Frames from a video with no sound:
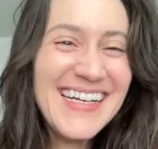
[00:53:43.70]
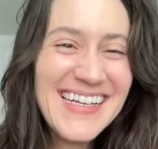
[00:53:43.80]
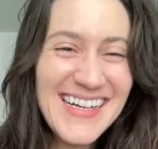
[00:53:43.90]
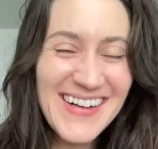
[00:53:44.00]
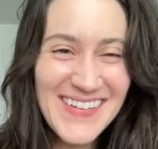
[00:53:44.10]

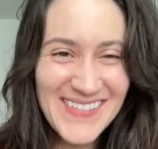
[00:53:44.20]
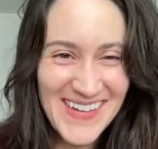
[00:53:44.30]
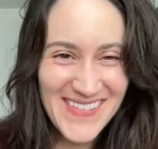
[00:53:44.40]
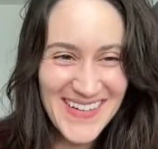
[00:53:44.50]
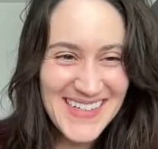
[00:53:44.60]
Oh,
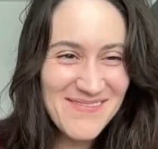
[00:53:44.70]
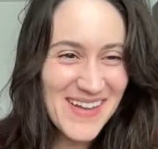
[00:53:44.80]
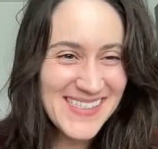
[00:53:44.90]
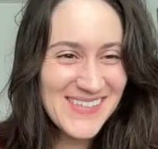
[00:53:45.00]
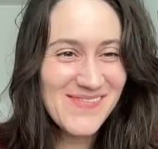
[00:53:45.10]
I've already
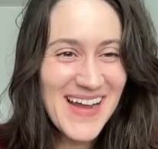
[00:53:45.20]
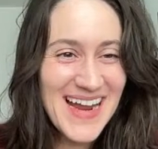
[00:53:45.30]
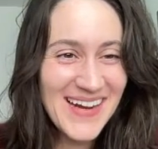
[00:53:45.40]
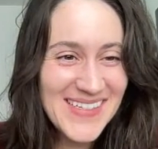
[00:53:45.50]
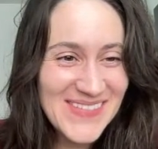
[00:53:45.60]
messed with my
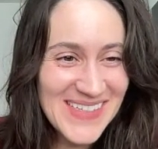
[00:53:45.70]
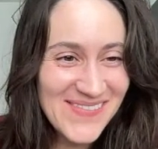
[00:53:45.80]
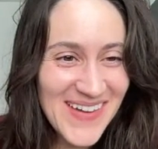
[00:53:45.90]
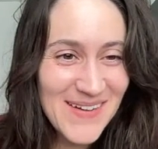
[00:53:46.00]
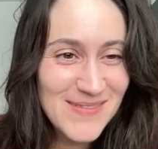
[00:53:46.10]
hair
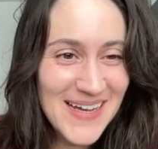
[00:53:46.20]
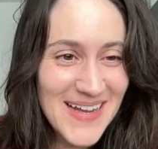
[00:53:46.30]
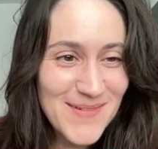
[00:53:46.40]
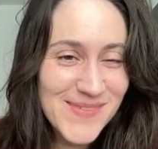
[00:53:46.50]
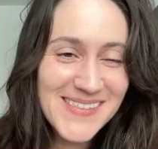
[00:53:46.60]
25
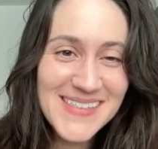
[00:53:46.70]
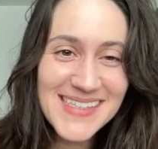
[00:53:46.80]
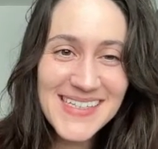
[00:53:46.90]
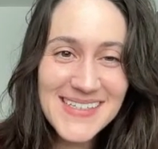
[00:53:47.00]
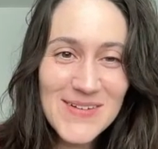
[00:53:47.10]
times. Good
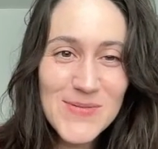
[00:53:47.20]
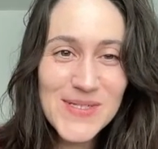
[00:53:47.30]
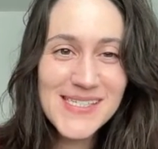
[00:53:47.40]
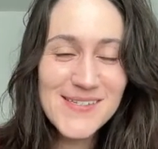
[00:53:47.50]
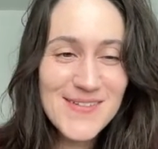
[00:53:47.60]
thing no
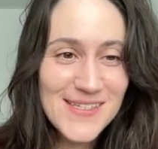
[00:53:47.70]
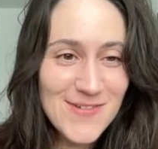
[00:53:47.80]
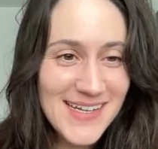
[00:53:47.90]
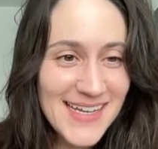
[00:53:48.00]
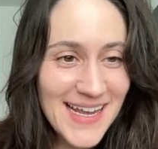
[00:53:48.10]
one's doing the
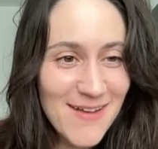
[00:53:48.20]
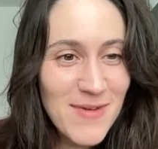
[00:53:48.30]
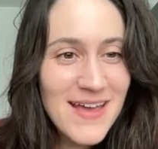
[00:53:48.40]
drinking game.